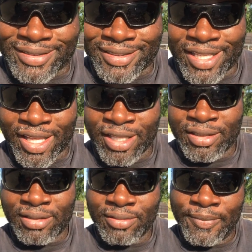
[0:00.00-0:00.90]

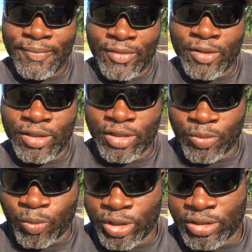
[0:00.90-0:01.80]
Today,
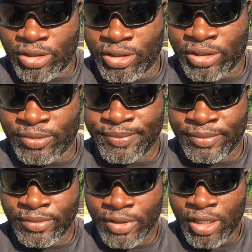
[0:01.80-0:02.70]
just wanted to
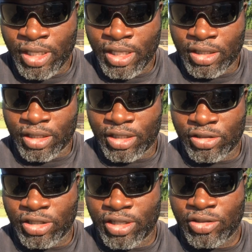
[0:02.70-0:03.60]

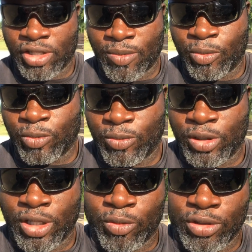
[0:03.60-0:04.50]
share
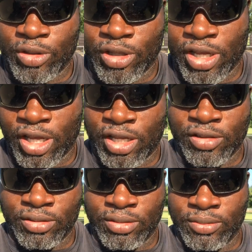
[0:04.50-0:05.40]
something with you
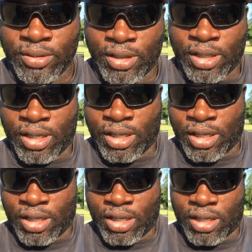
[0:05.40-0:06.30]
guys, and
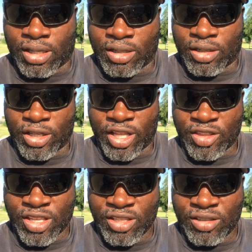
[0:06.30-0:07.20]
I
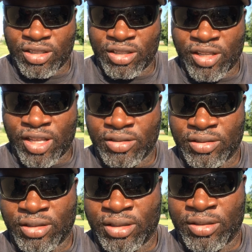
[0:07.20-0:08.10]
think
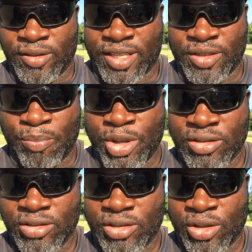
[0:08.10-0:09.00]
as a
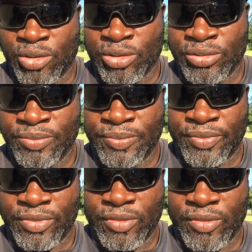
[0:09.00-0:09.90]
business owner,
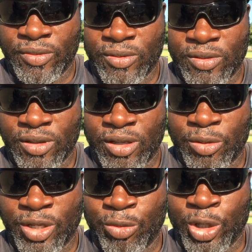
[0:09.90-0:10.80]

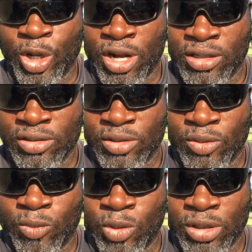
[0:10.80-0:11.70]
regardless
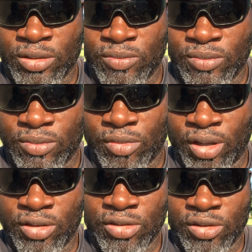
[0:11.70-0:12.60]
of what
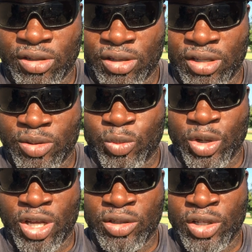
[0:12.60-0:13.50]
industry it is,
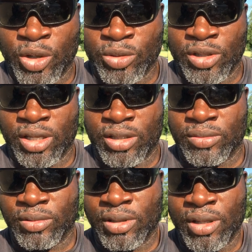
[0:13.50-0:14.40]
we all know that
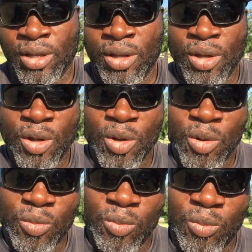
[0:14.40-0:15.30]

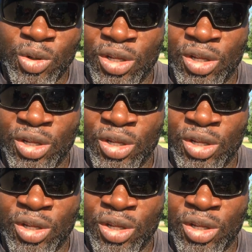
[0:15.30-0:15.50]
we